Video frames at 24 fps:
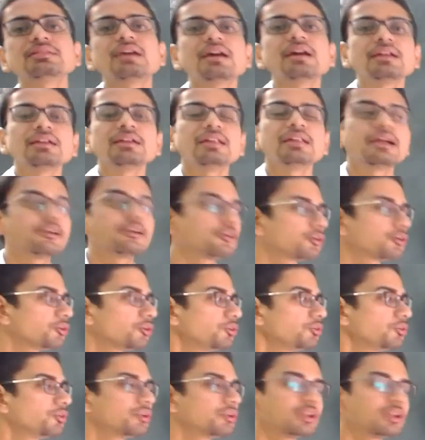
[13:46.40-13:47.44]
are
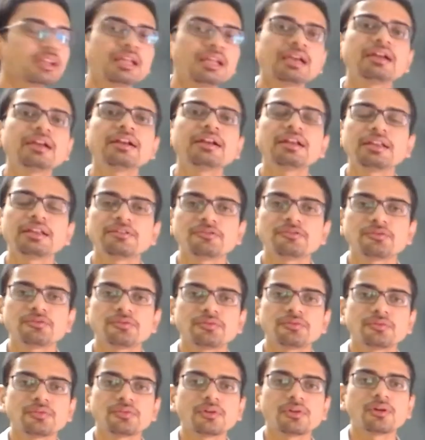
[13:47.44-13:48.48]
electronegative.
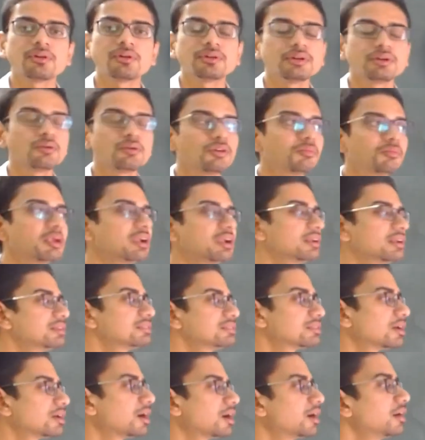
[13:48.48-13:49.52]
Non-metals
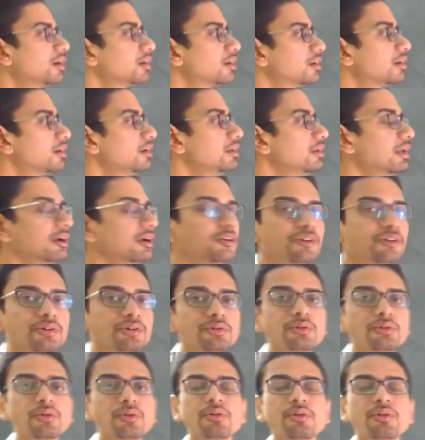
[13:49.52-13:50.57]
are
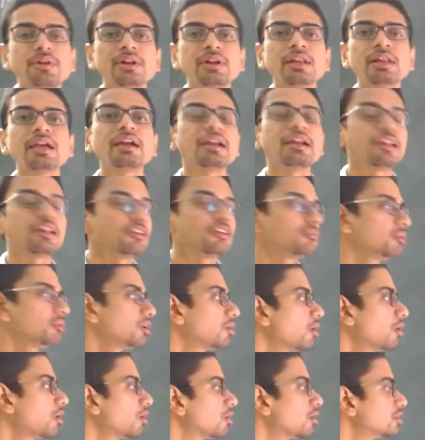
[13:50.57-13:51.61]
electronegative
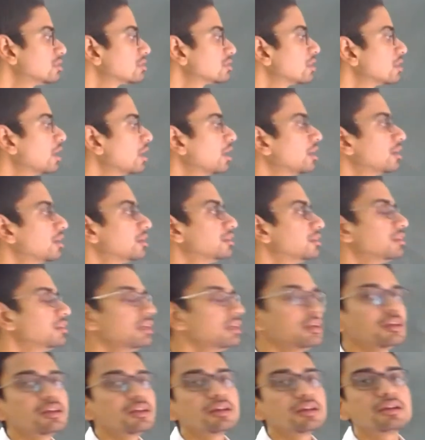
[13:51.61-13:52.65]
because
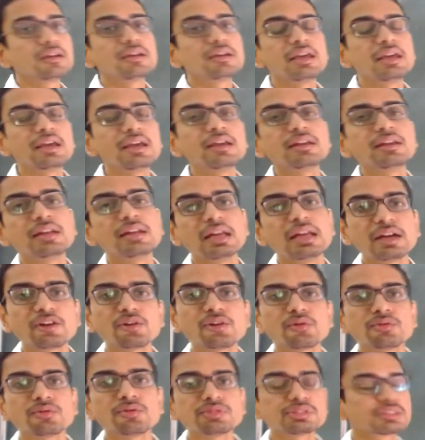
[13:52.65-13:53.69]
they gain
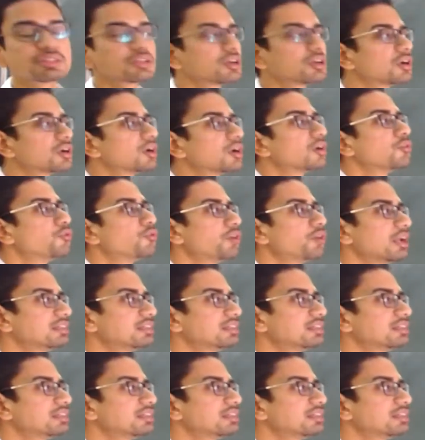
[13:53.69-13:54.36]
electrons. For